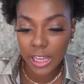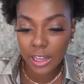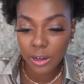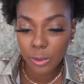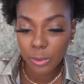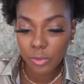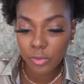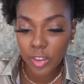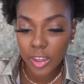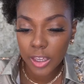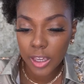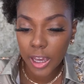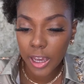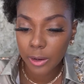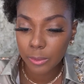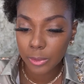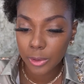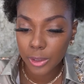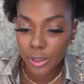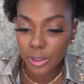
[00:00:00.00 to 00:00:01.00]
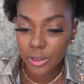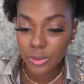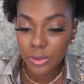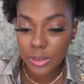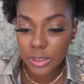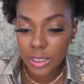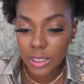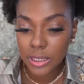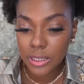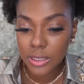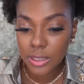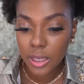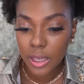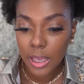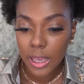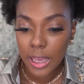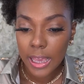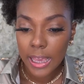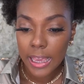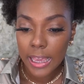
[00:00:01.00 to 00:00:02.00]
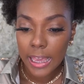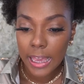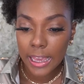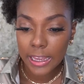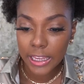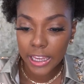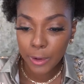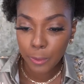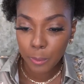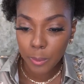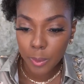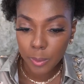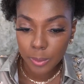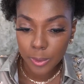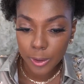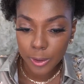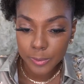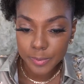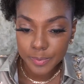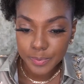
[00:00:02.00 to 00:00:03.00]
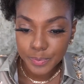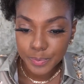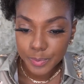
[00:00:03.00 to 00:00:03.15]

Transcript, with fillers: I don't think I really used this. I can't remember.